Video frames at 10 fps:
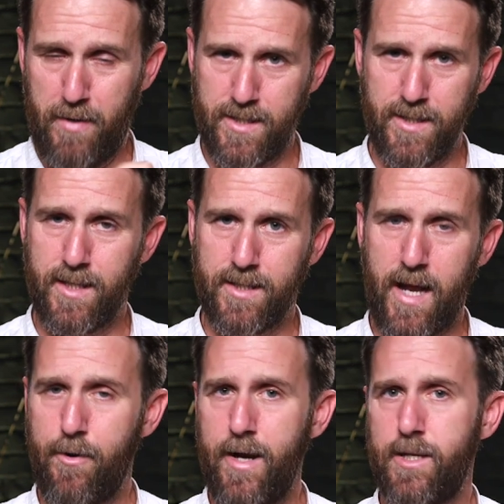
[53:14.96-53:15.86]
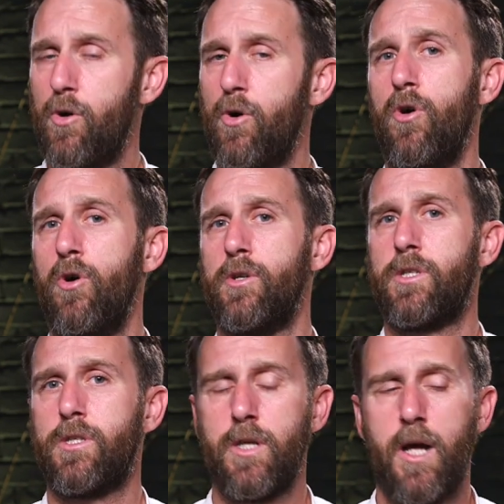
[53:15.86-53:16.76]
Business Accelerator
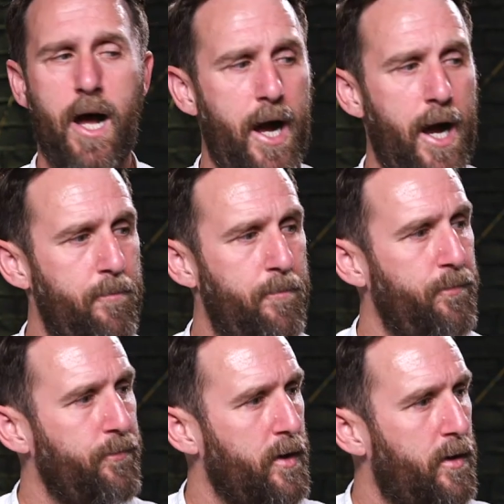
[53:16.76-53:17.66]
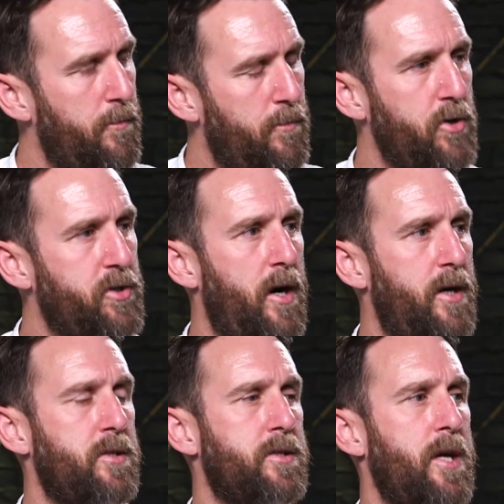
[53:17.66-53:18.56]
course, um,
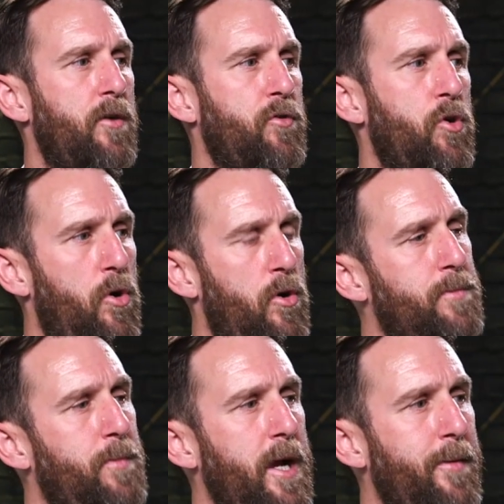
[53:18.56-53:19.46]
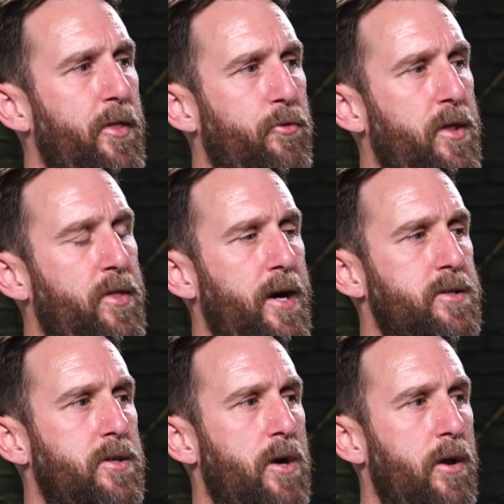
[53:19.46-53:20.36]
Podcast Yourself course, paying about
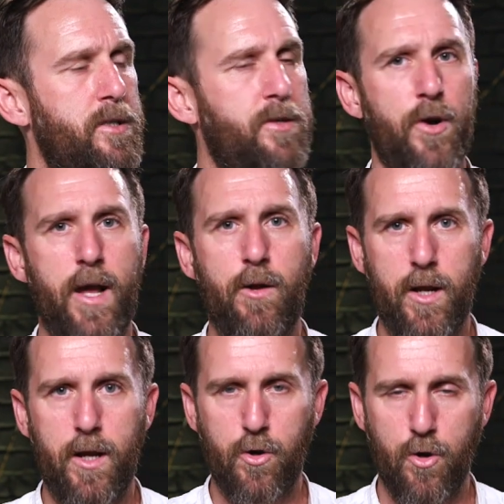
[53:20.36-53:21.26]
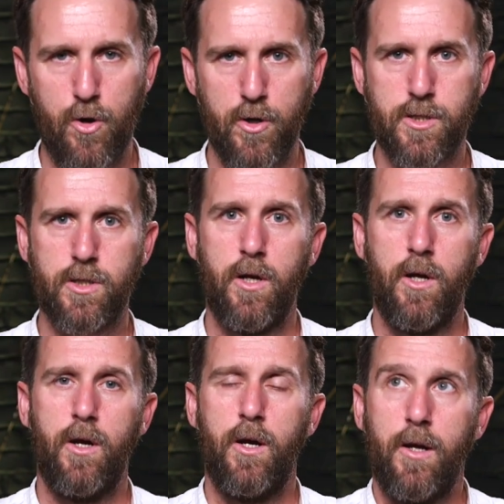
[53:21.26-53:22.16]
$3,000 for an eight week course.
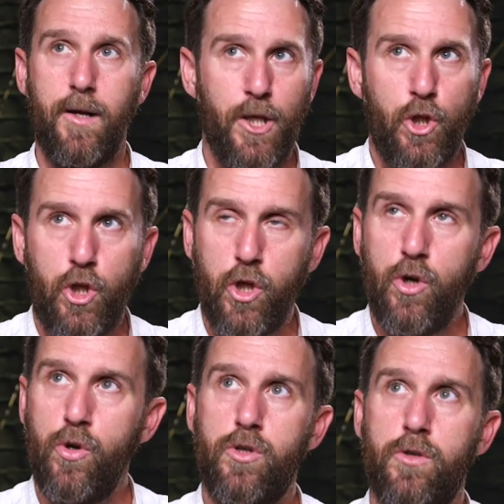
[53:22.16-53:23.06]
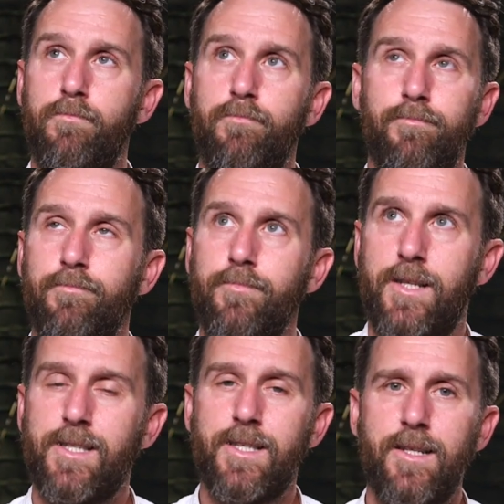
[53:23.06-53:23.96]
Huge
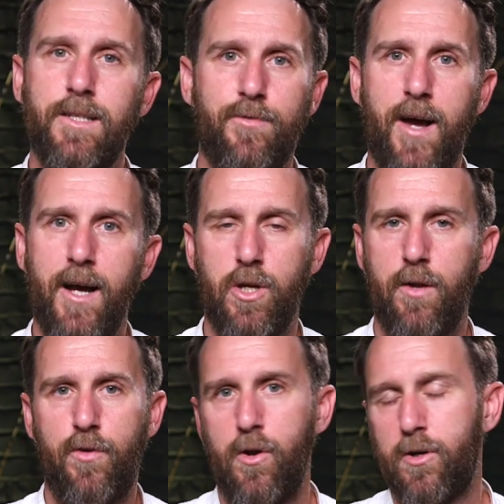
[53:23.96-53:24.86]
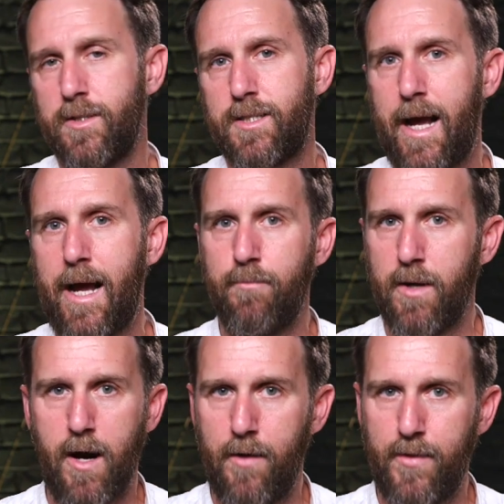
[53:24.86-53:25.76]
dissatisfaction. If you look on
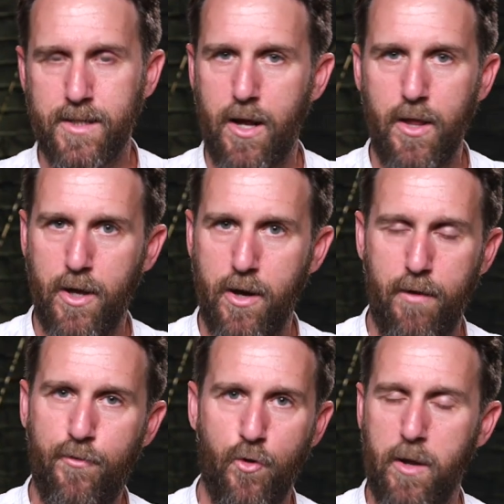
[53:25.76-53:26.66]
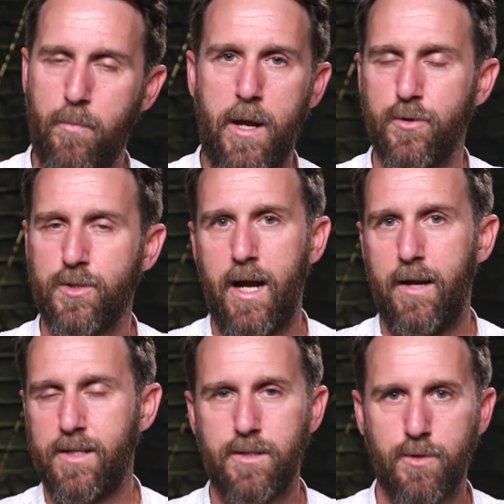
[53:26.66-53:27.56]
ScamGuard, there's like 30, 40 people
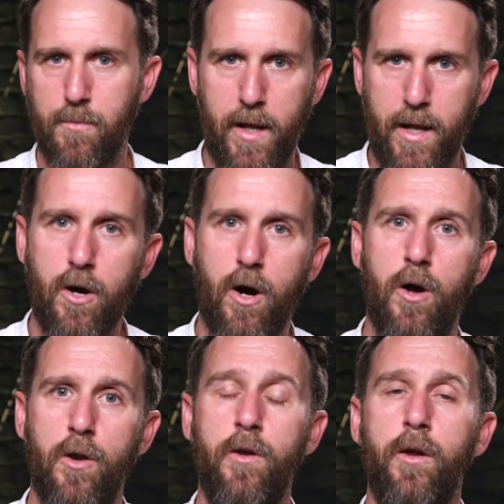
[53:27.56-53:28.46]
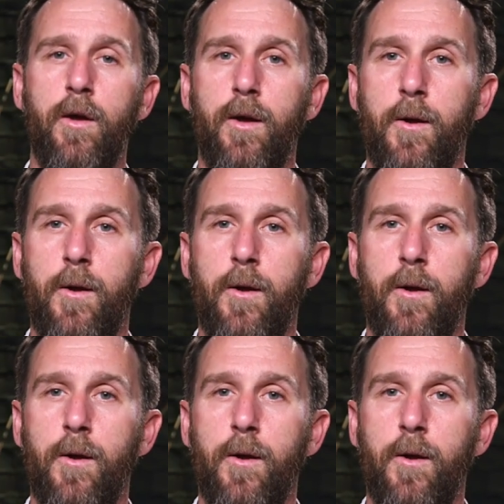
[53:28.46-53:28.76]
saying this is a complete con.